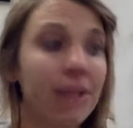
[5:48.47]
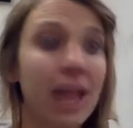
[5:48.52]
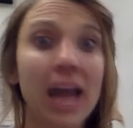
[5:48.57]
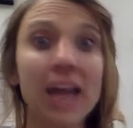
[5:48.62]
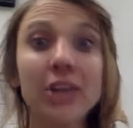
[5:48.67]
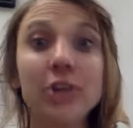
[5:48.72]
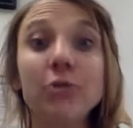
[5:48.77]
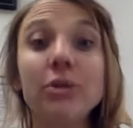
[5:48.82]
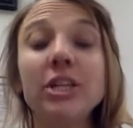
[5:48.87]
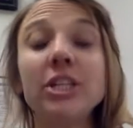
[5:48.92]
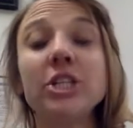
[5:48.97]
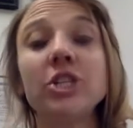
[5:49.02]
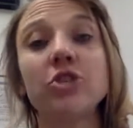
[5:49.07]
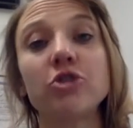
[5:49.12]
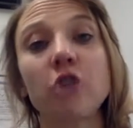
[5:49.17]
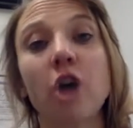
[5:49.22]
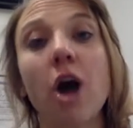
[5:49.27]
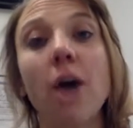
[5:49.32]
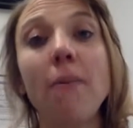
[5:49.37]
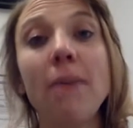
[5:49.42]
And you need to
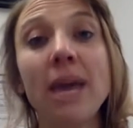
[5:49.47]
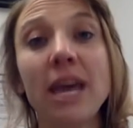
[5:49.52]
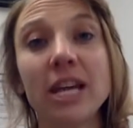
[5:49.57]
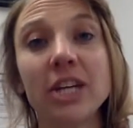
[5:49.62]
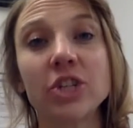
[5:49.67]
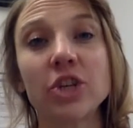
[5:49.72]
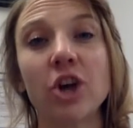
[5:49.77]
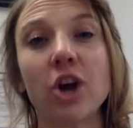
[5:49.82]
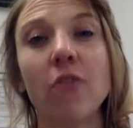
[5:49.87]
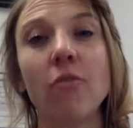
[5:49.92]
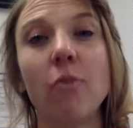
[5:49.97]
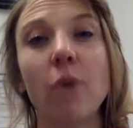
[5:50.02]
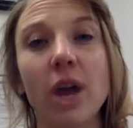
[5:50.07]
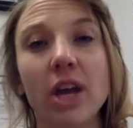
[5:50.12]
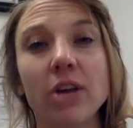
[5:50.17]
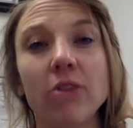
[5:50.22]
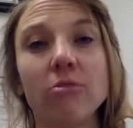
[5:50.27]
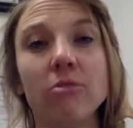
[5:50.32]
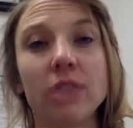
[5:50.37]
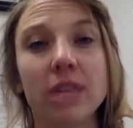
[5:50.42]
draw a picture of what
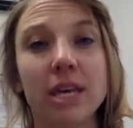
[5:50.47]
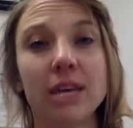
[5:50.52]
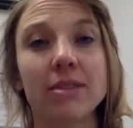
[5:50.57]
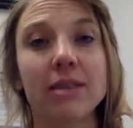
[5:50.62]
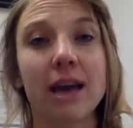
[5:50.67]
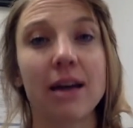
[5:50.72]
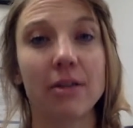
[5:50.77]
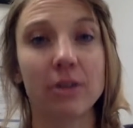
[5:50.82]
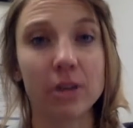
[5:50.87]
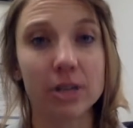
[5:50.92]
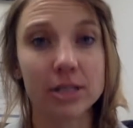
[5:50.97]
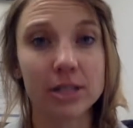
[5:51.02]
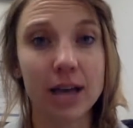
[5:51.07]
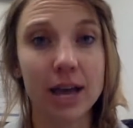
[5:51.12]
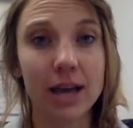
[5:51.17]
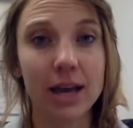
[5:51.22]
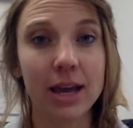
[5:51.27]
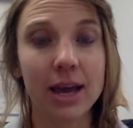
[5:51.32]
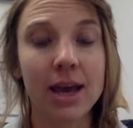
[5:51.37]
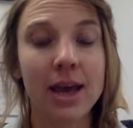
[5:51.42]
you think that looks
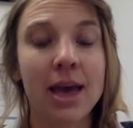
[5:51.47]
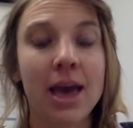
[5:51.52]
like,